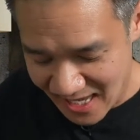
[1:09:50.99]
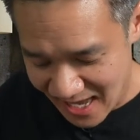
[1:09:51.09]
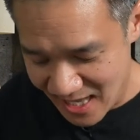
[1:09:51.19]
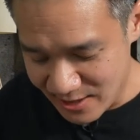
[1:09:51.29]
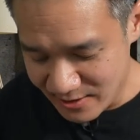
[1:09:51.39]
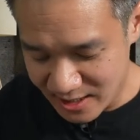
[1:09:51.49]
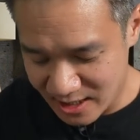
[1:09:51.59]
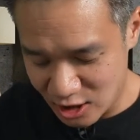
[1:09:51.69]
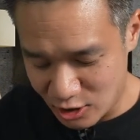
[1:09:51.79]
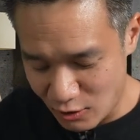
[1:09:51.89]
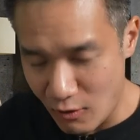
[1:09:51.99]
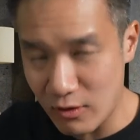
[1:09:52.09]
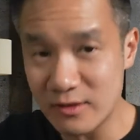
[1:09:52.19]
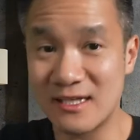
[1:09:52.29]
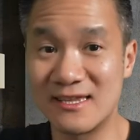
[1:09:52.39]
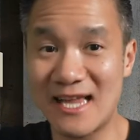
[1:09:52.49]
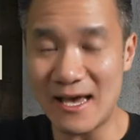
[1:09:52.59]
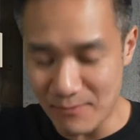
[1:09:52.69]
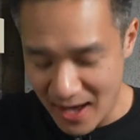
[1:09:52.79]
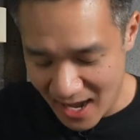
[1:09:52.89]
And you can control the
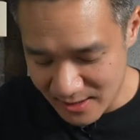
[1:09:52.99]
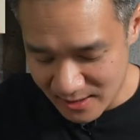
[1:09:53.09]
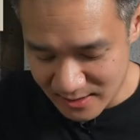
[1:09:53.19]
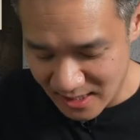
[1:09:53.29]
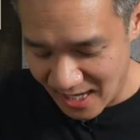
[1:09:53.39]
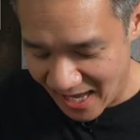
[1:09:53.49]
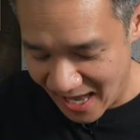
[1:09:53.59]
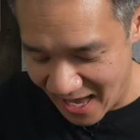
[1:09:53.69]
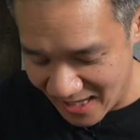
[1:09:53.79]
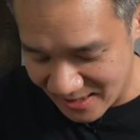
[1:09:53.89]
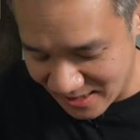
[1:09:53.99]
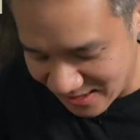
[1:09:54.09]
light patterns and the